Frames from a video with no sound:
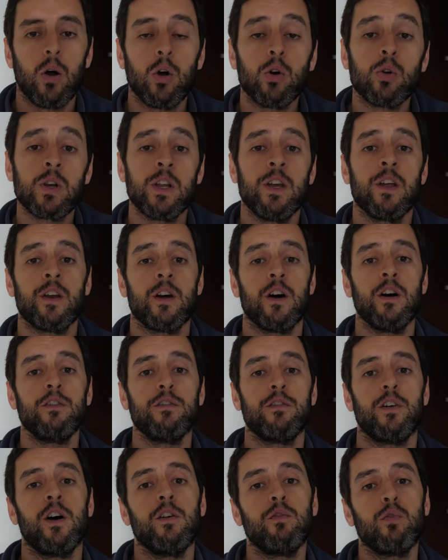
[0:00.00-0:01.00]
Oddly
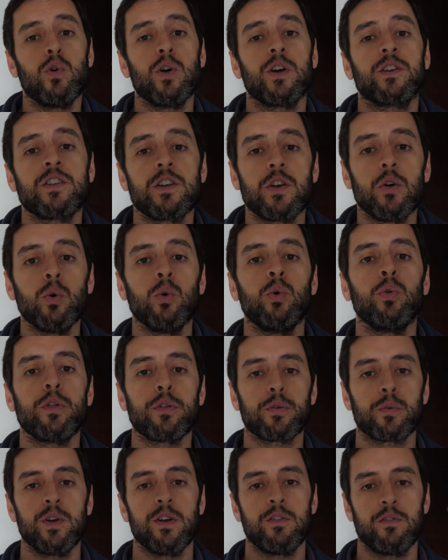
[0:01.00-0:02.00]
enough, I've worked in all
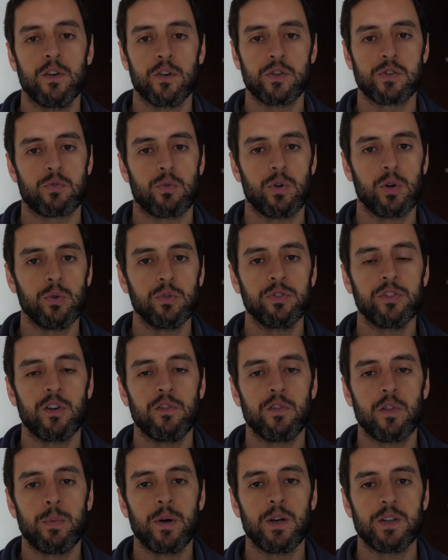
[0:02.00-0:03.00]
three of those roles
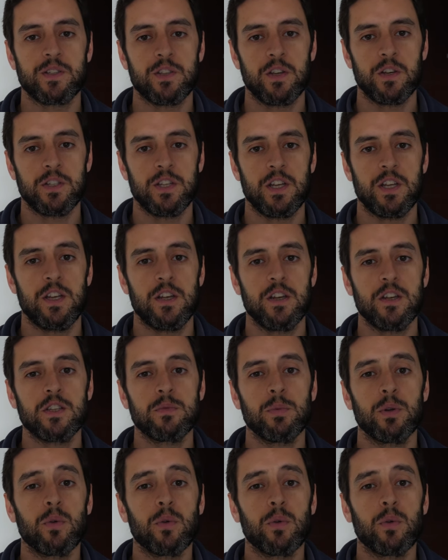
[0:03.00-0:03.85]
over the past 13 years,